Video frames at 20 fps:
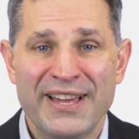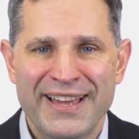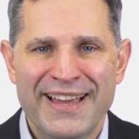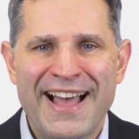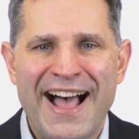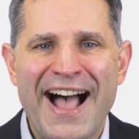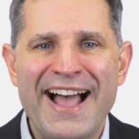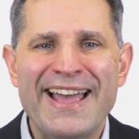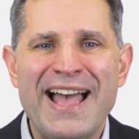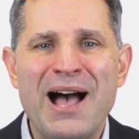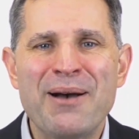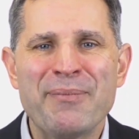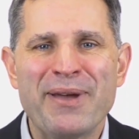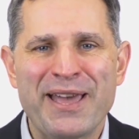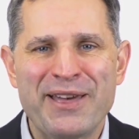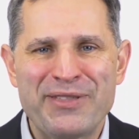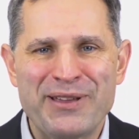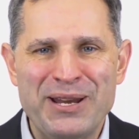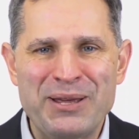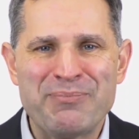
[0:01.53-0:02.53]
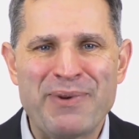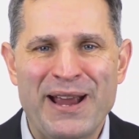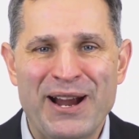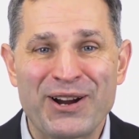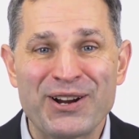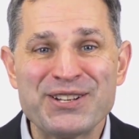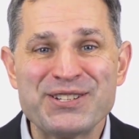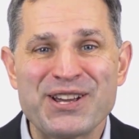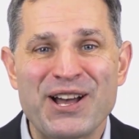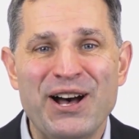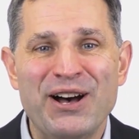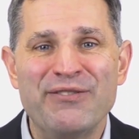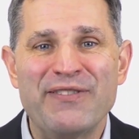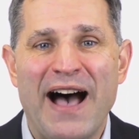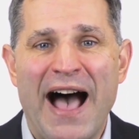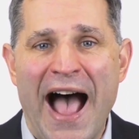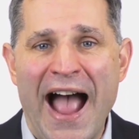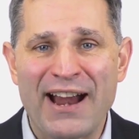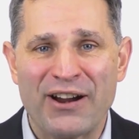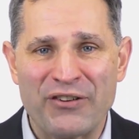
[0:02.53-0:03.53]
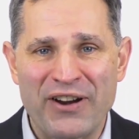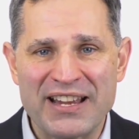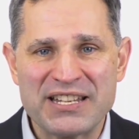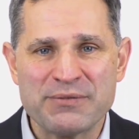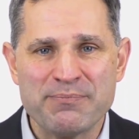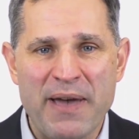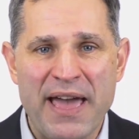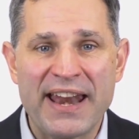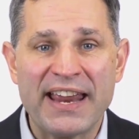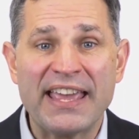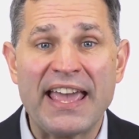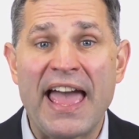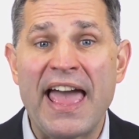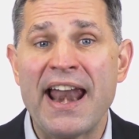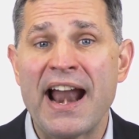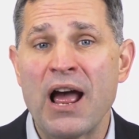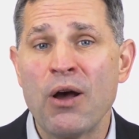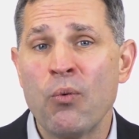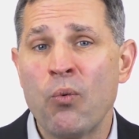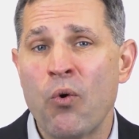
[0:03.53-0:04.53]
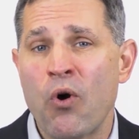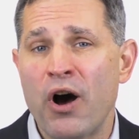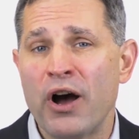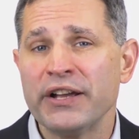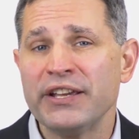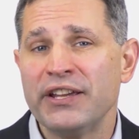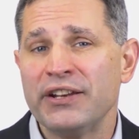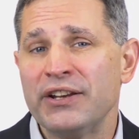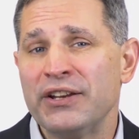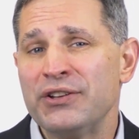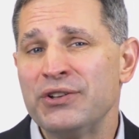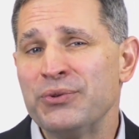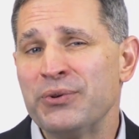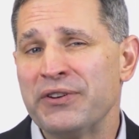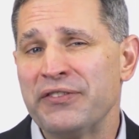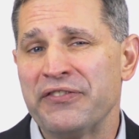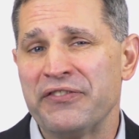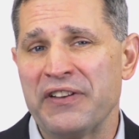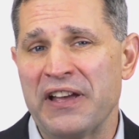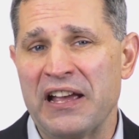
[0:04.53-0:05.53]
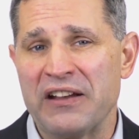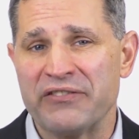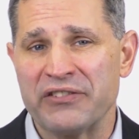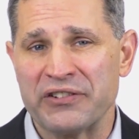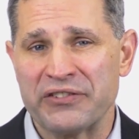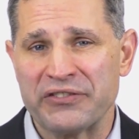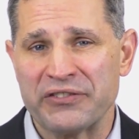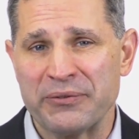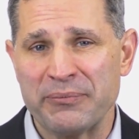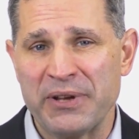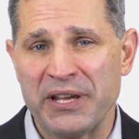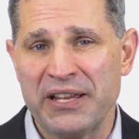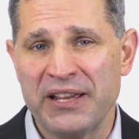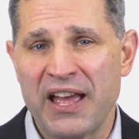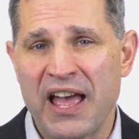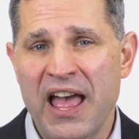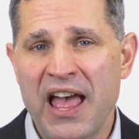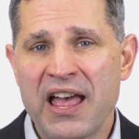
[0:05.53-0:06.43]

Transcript: Hi, I'm Anthony Parent of IRS Medic, and I want you to do a favor for me.